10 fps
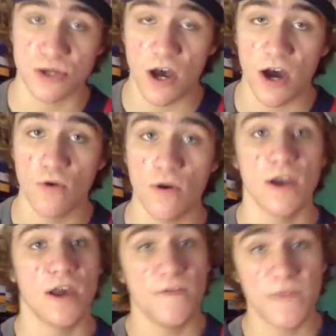though,
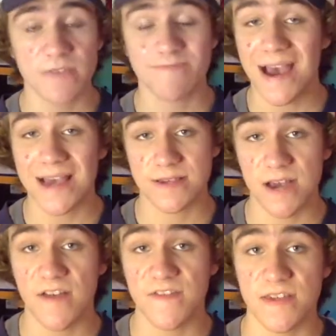this past
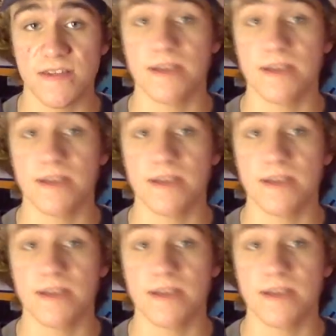offseason.